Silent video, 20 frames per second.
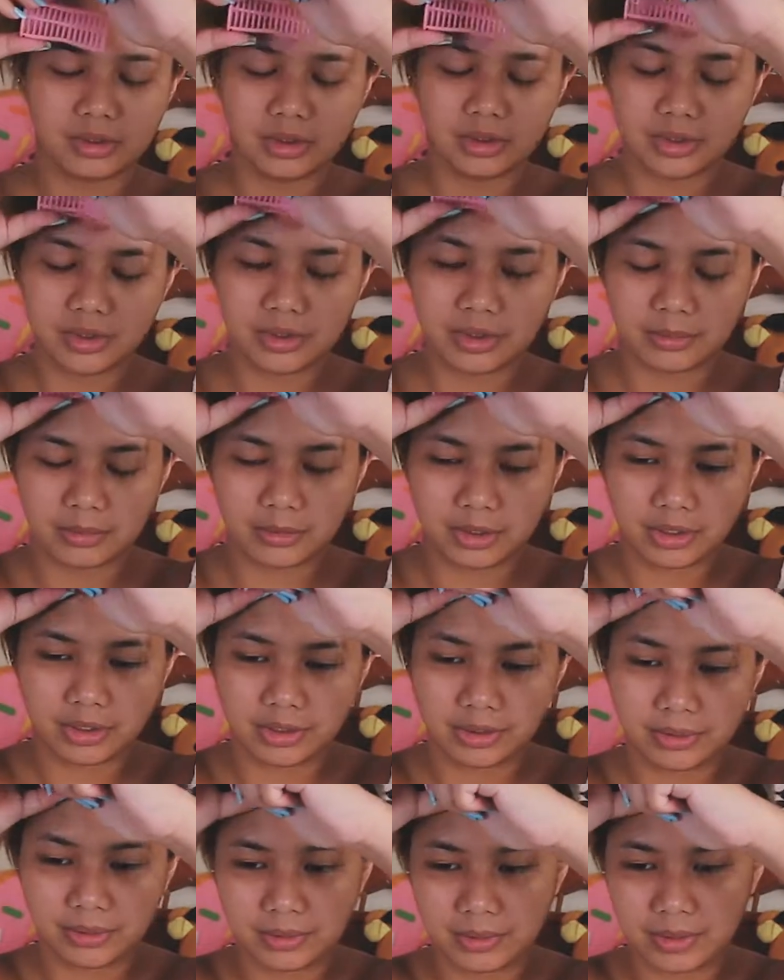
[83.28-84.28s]
also, I'm gonna
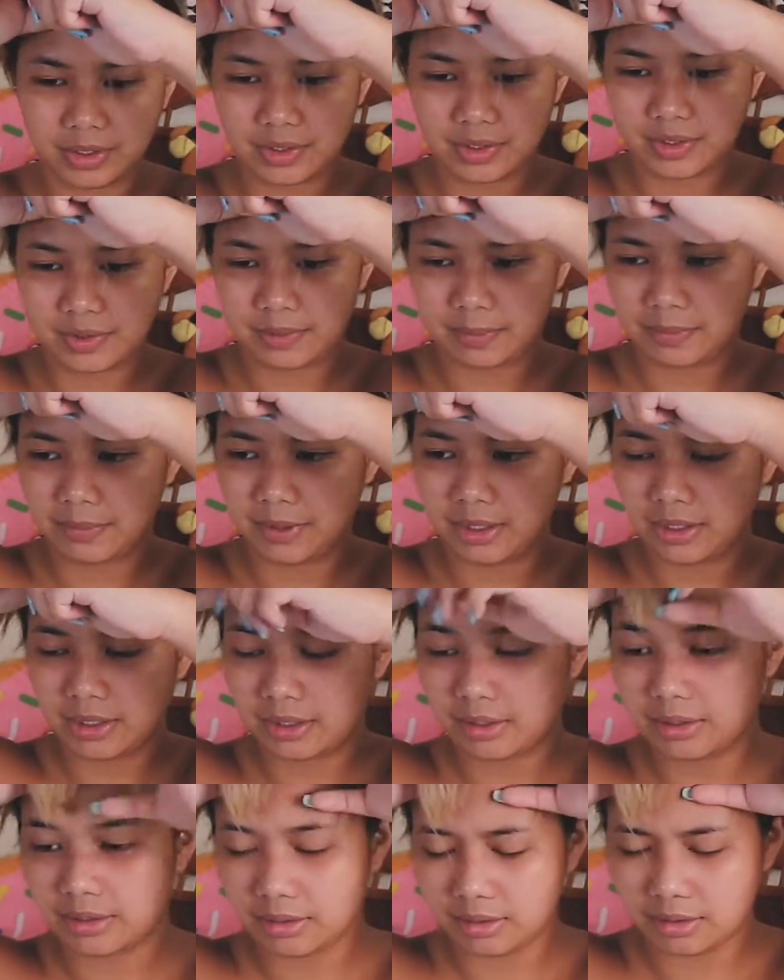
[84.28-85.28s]
do this bit.
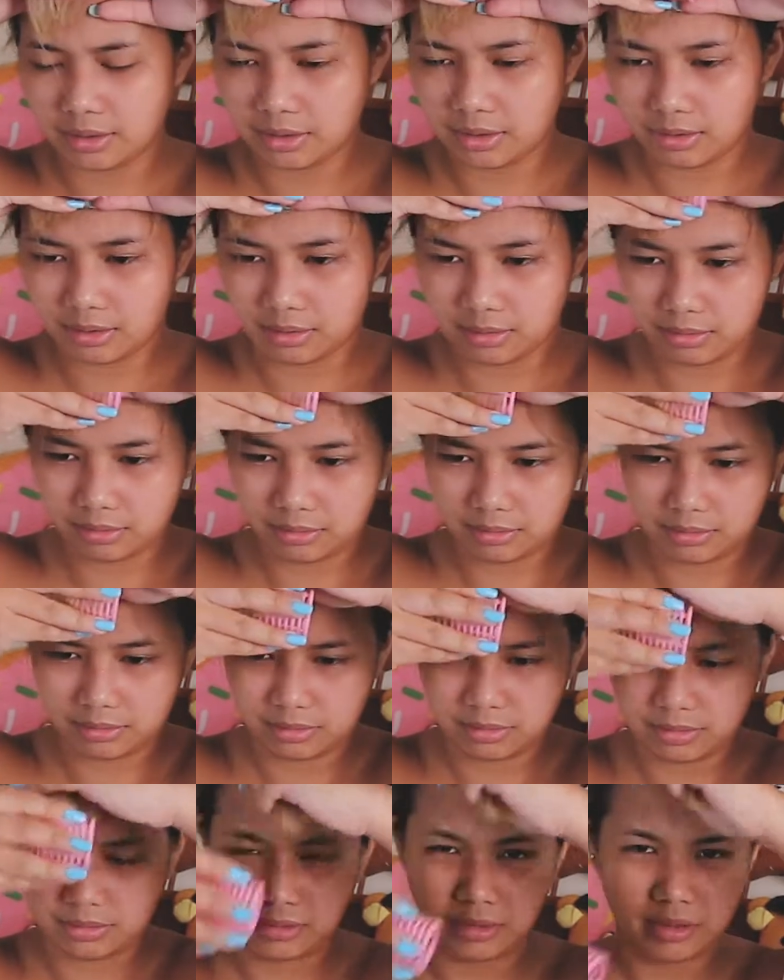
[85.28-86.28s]
Oh,
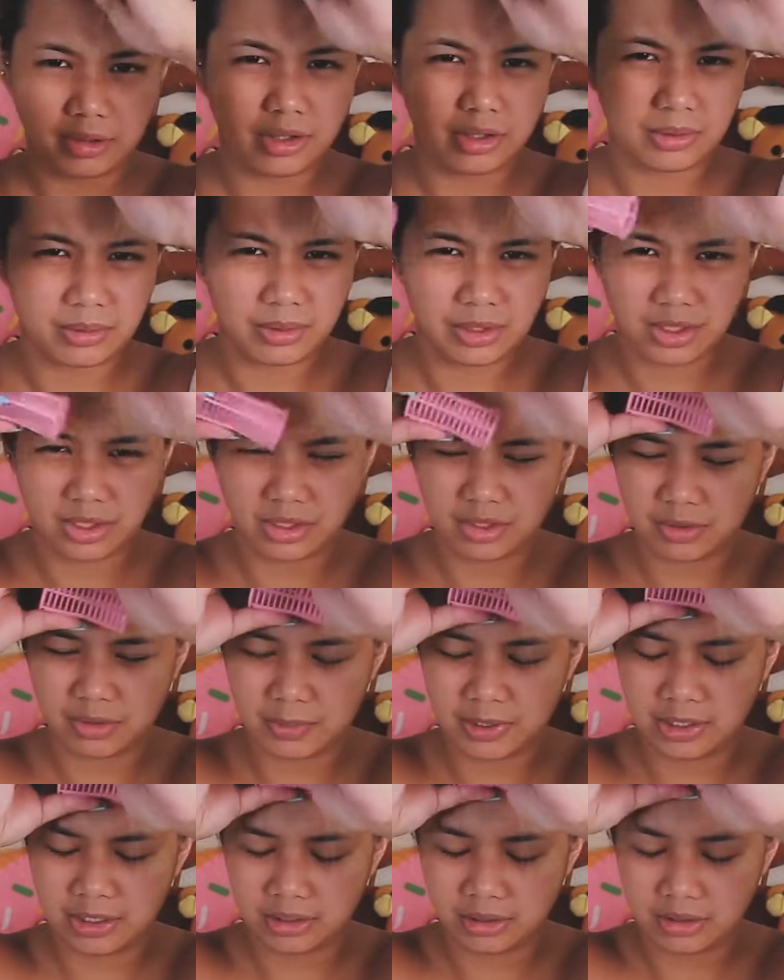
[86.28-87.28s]
don't judge
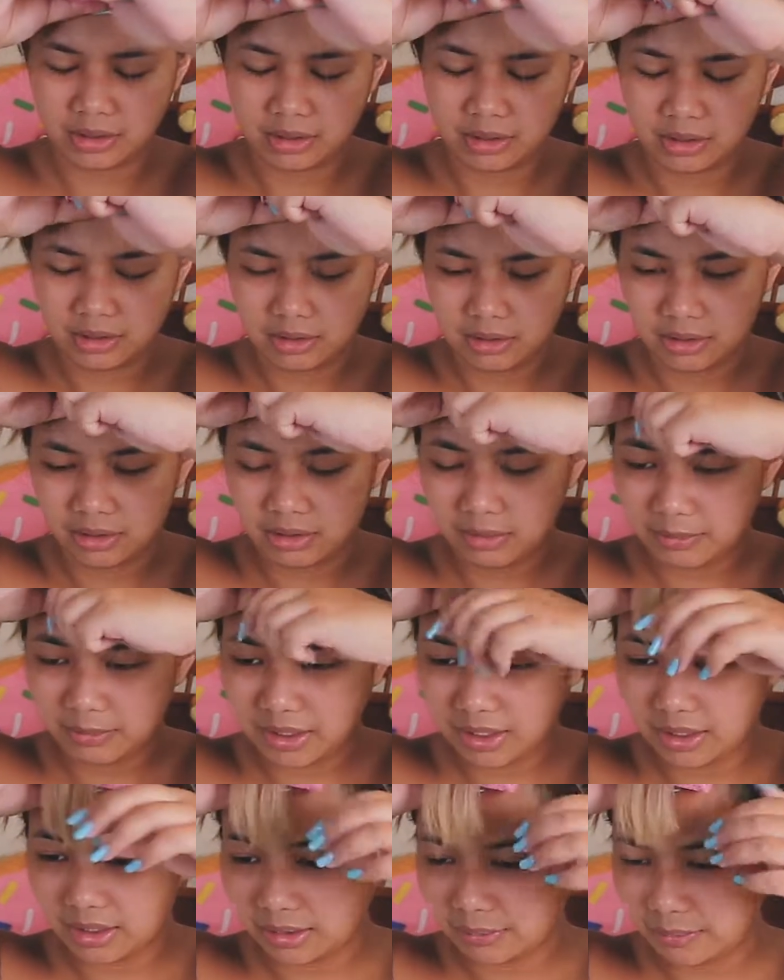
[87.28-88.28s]
me.
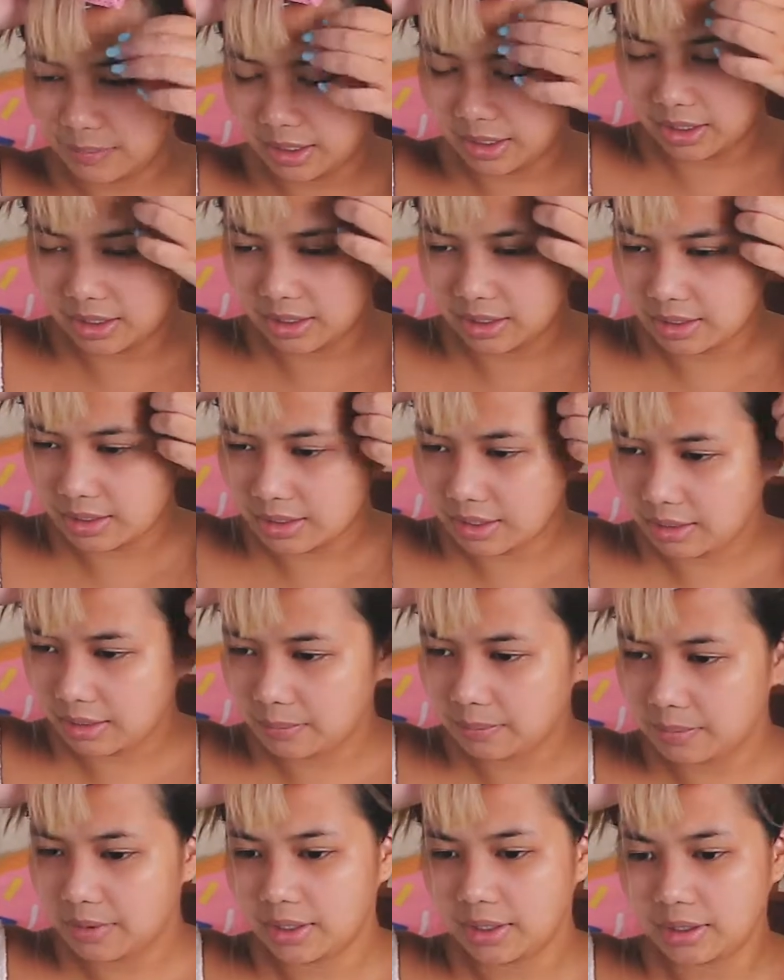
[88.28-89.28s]
My bangs
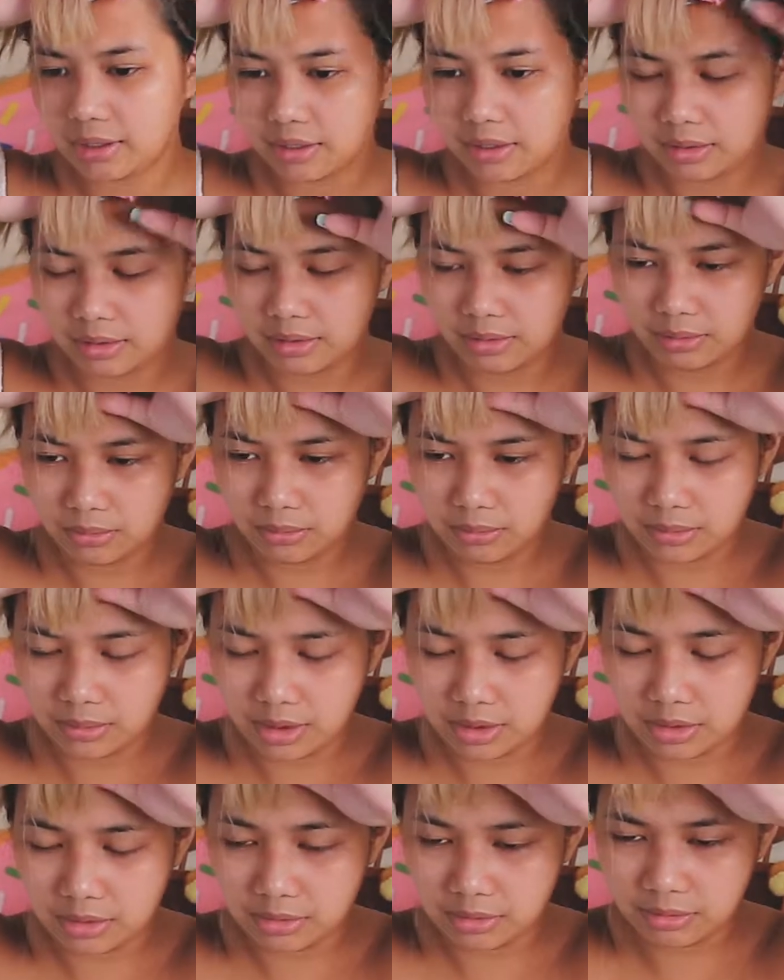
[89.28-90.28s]
have been
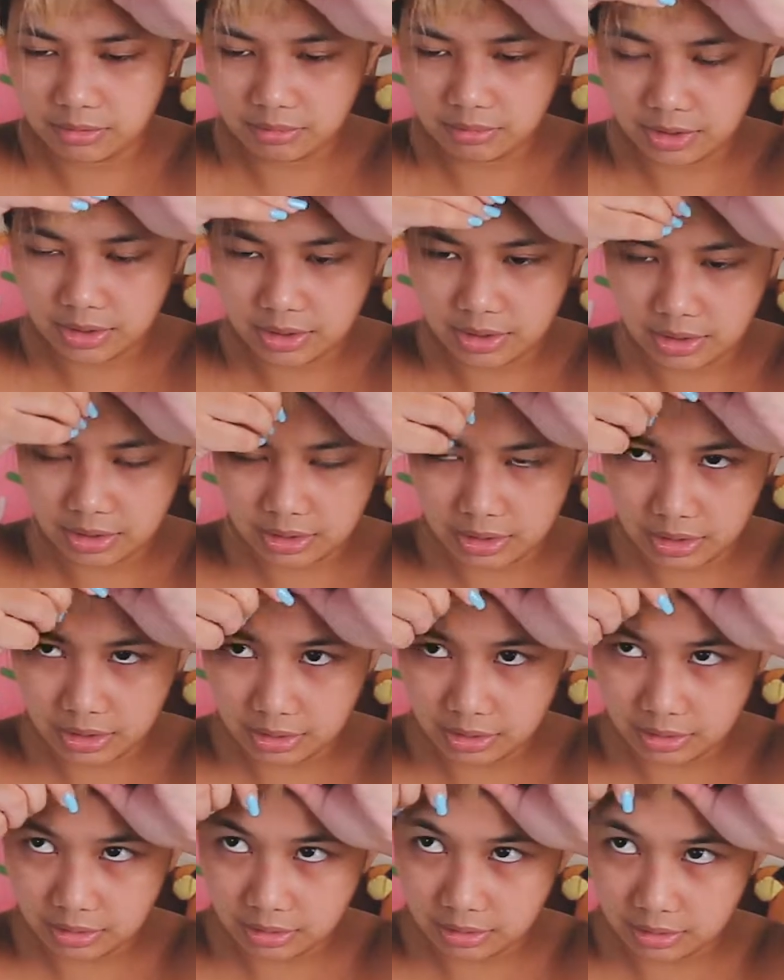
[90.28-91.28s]
weird
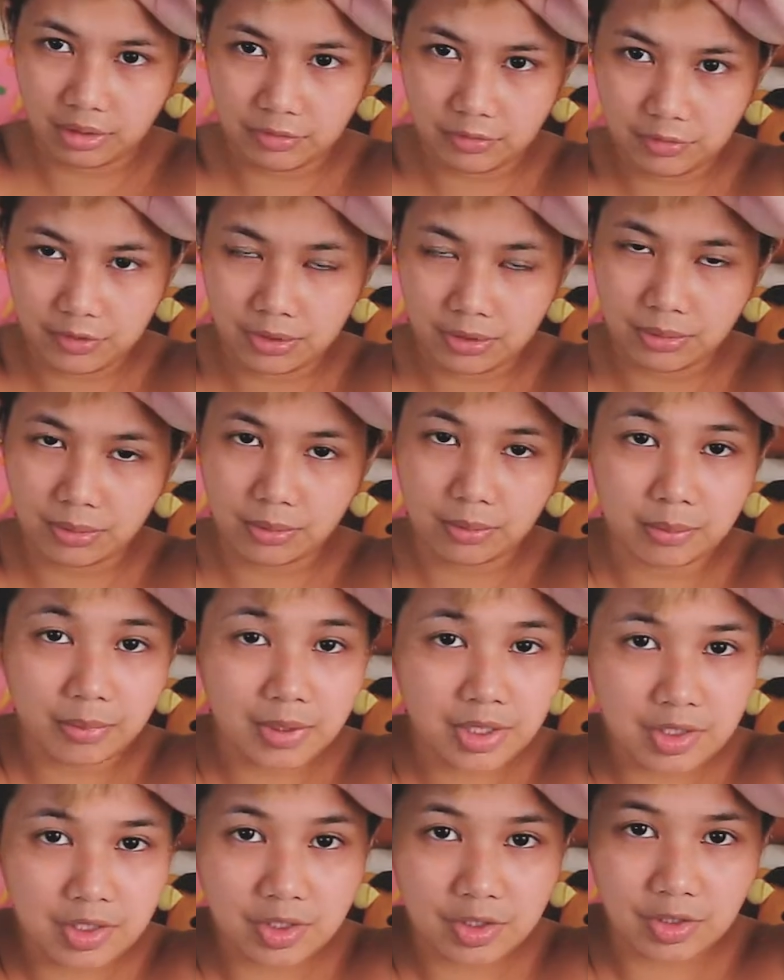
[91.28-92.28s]
recently. If you
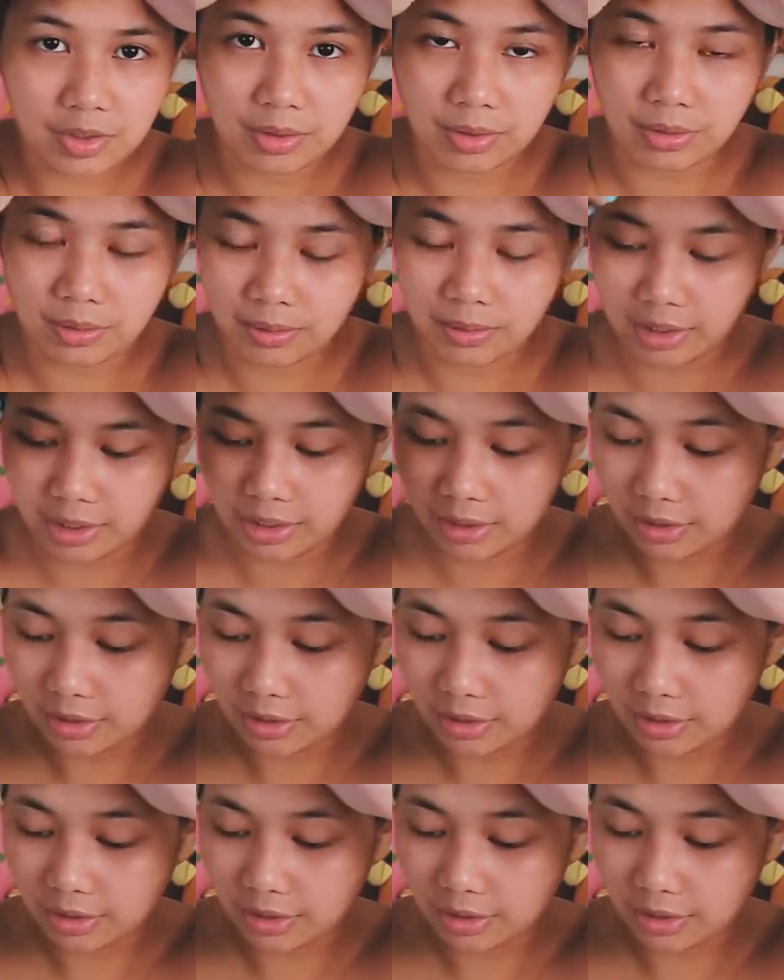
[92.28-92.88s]
must know, I